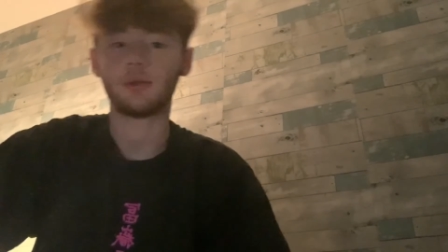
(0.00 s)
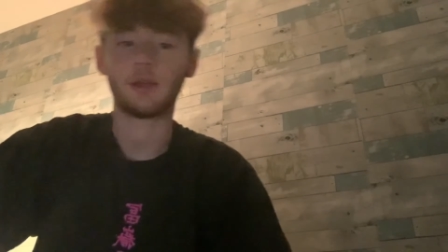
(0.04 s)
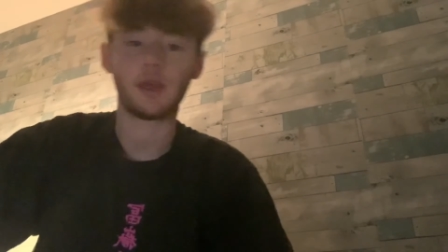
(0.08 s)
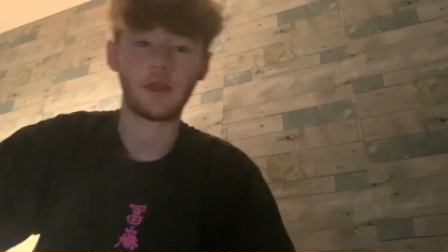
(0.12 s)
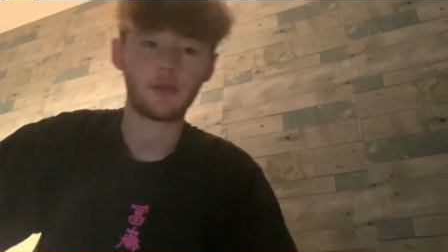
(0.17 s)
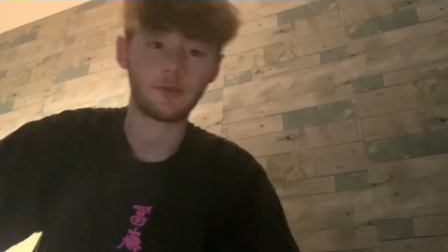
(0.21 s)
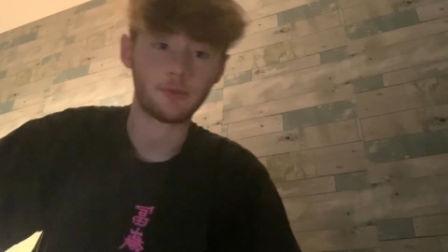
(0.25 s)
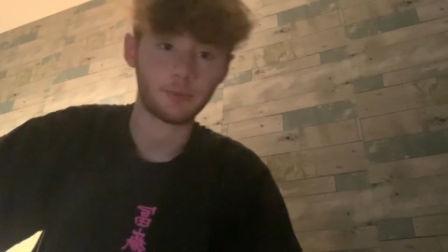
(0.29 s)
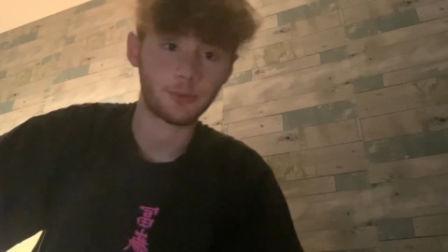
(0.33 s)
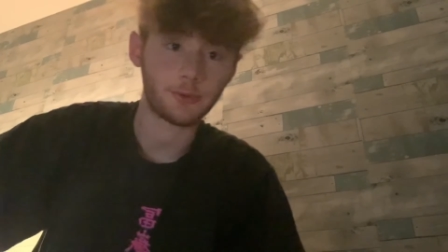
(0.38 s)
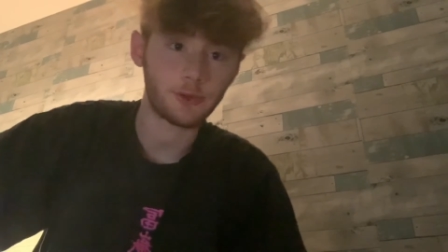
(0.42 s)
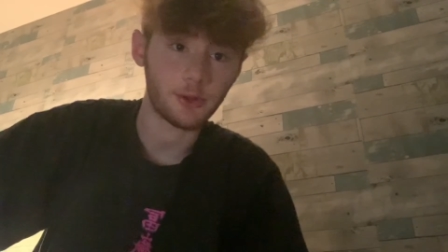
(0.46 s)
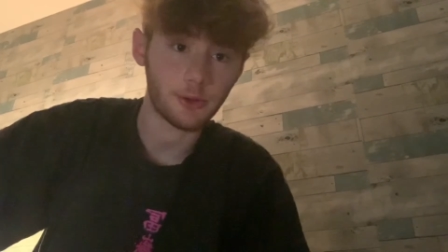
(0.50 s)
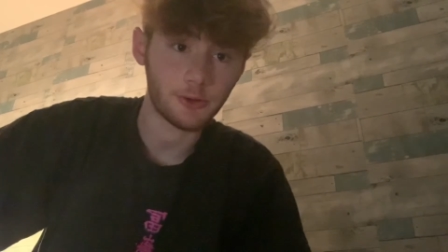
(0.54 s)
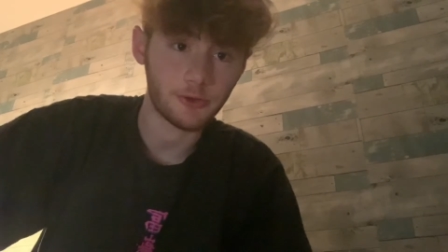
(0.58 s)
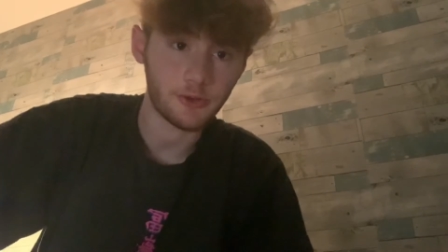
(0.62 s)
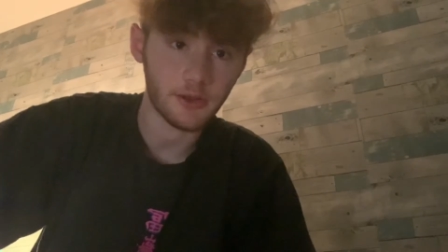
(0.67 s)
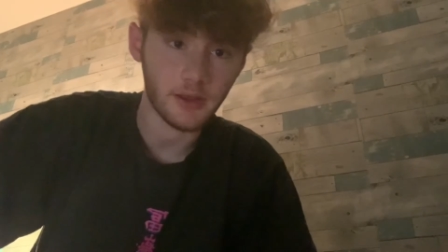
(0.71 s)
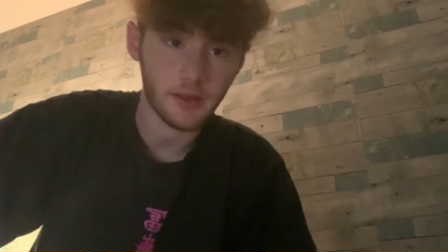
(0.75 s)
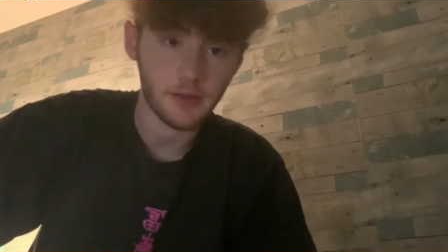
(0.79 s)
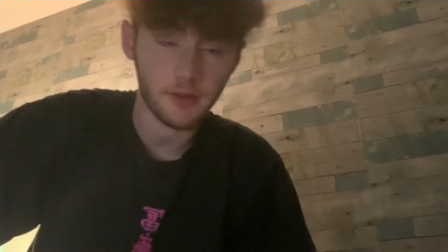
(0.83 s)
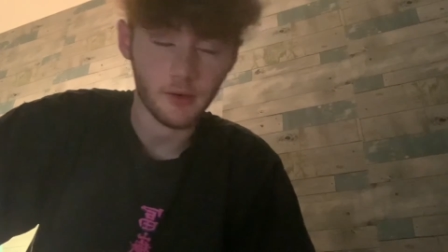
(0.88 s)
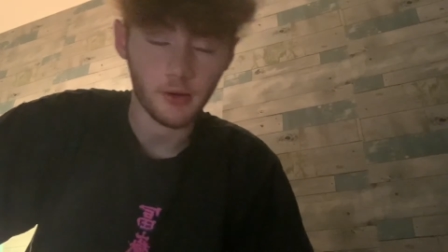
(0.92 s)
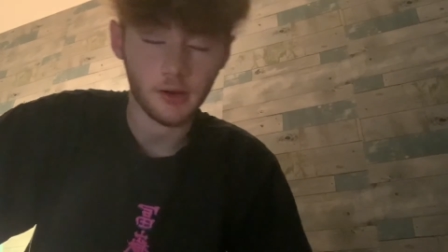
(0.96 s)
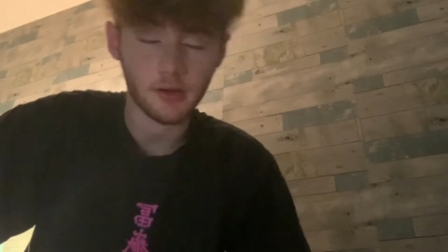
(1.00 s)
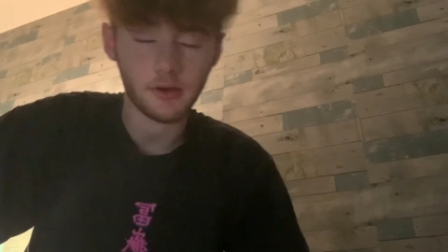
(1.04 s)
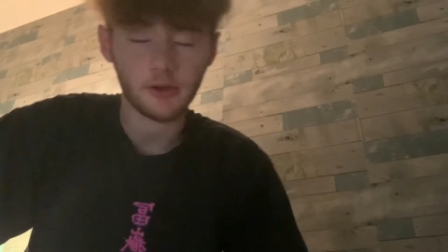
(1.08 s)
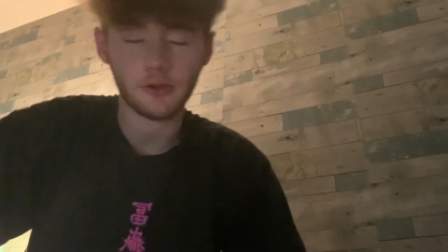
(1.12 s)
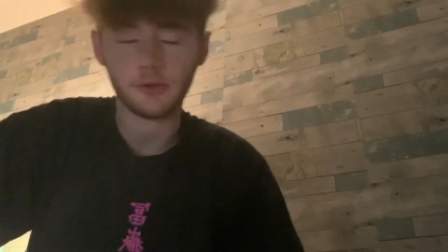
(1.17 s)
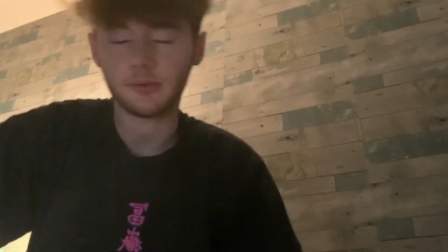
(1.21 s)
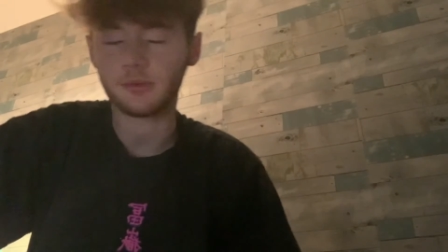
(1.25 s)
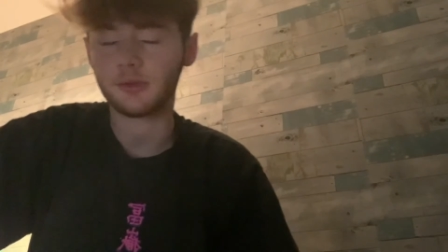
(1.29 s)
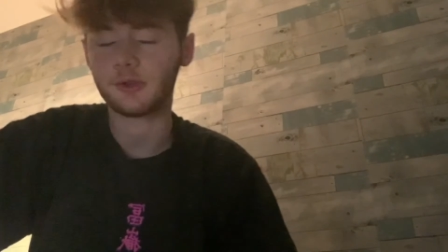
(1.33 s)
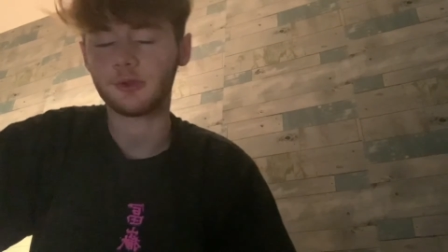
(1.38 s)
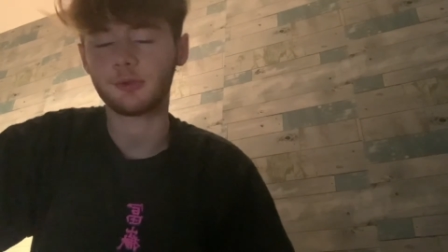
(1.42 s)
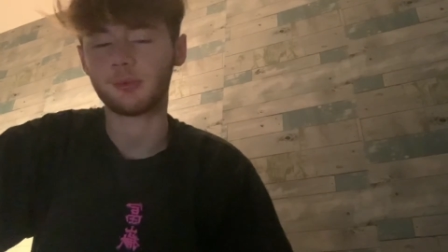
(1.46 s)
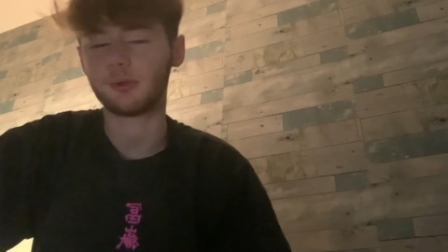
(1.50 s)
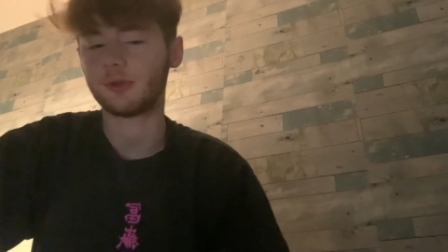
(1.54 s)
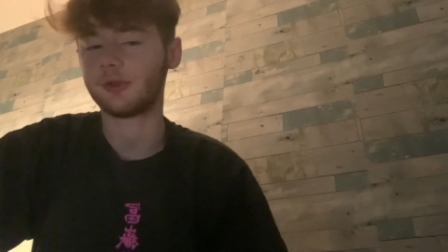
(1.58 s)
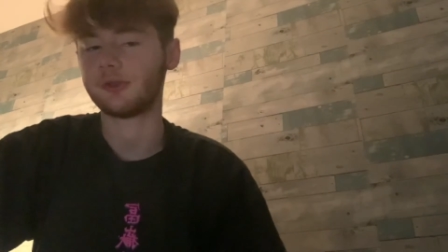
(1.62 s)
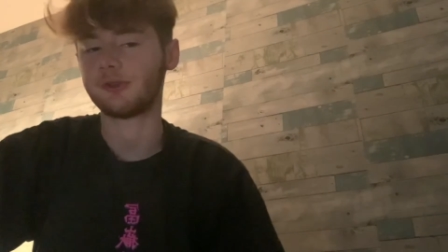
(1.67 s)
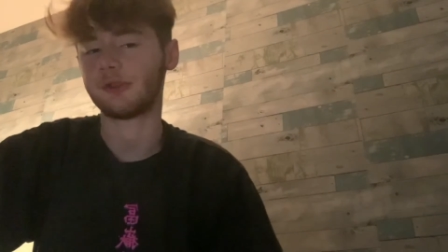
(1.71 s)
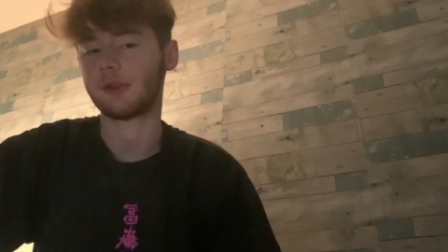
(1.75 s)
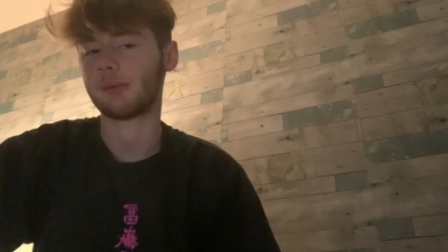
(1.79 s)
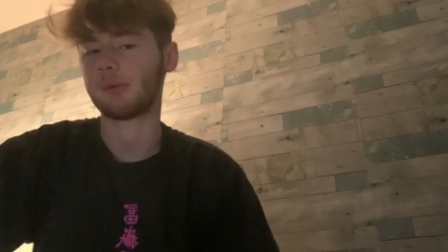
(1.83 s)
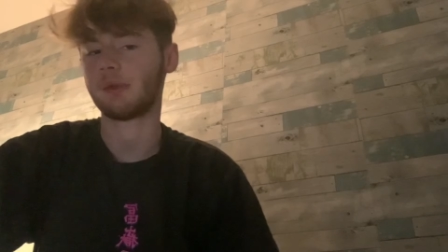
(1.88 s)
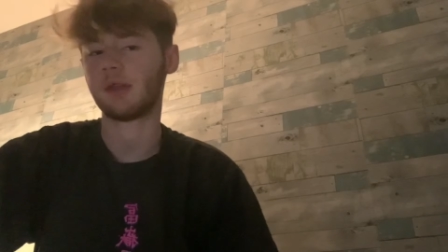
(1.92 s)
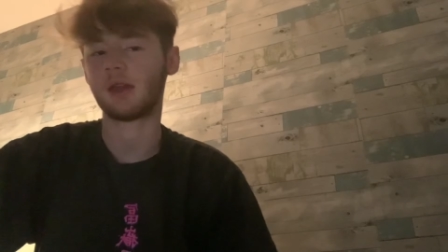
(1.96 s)
If I'm still saying that, just just please
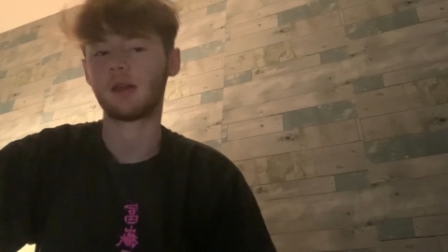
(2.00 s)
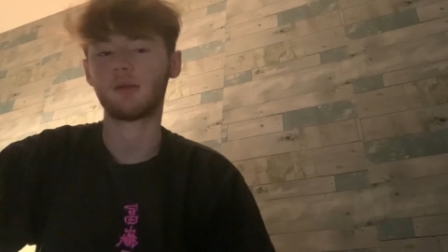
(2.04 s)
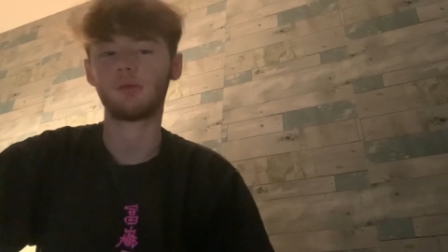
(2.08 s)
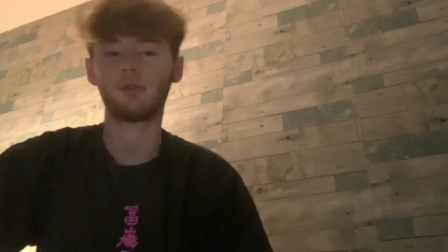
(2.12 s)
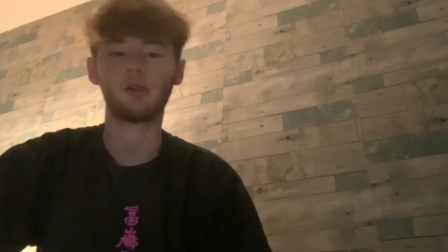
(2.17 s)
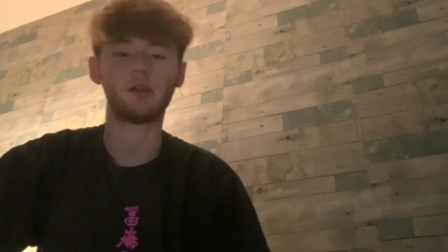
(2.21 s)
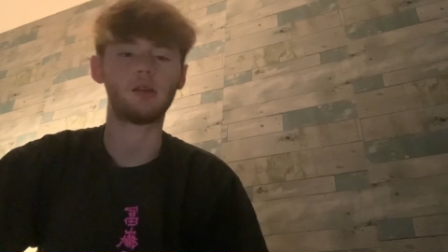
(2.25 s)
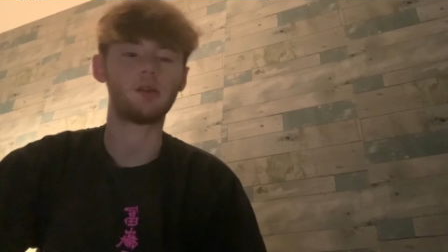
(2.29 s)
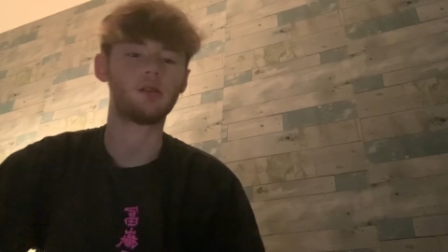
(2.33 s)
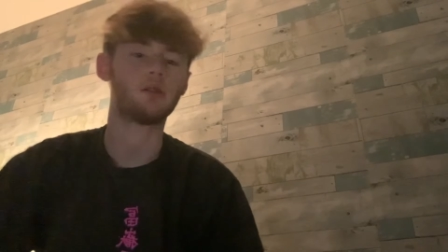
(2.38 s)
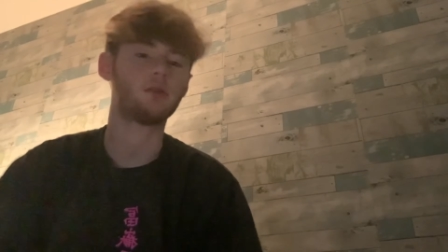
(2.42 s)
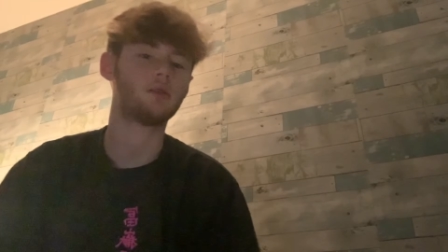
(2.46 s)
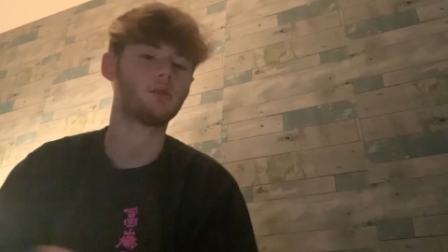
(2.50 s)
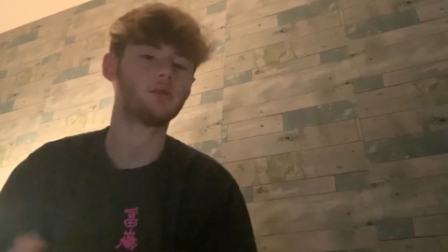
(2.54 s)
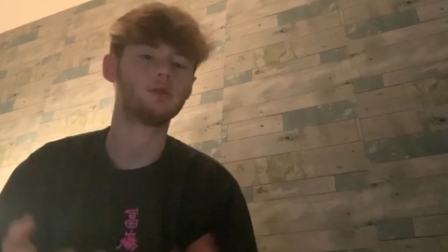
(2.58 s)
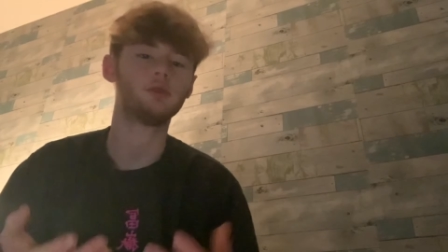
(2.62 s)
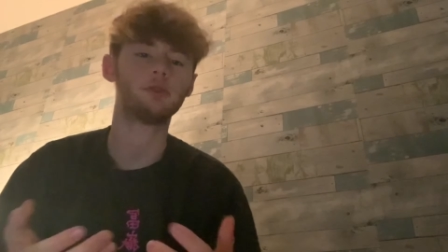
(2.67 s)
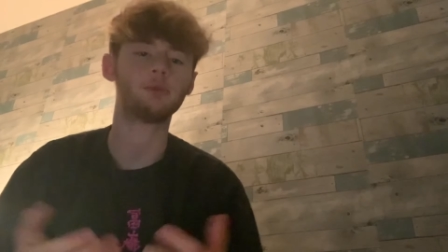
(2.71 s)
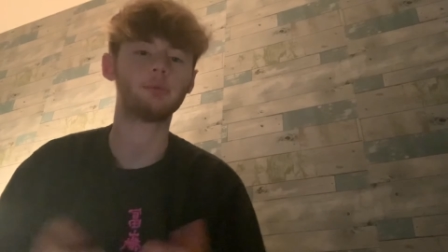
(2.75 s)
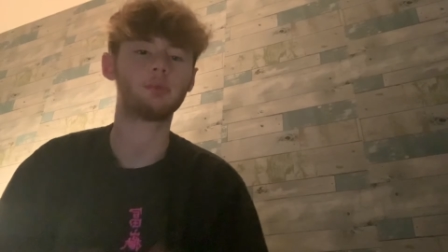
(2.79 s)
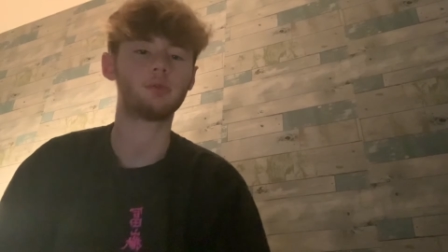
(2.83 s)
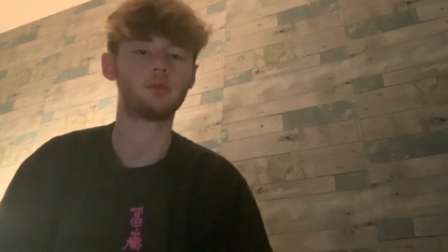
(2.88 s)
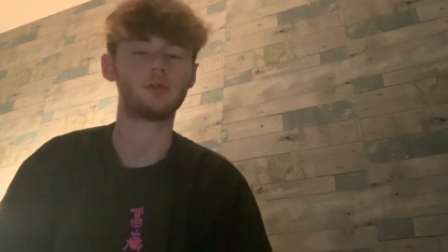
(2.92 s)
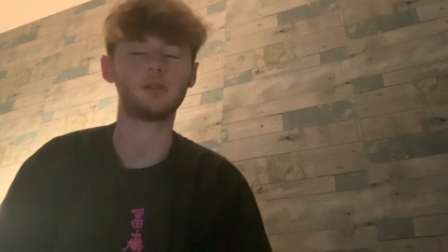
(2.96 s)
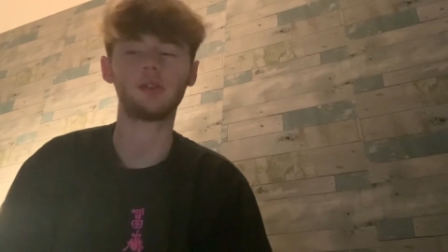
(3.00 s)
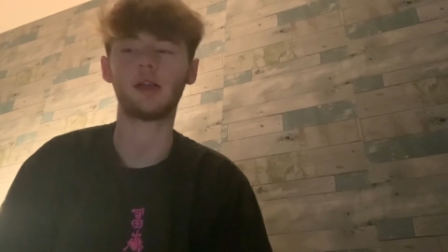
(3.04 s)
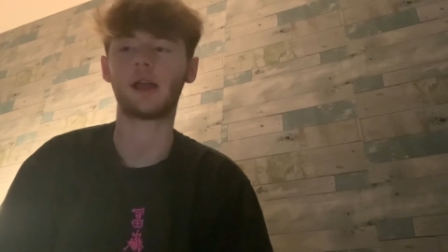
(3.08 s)
tell me. I really don't know at this point.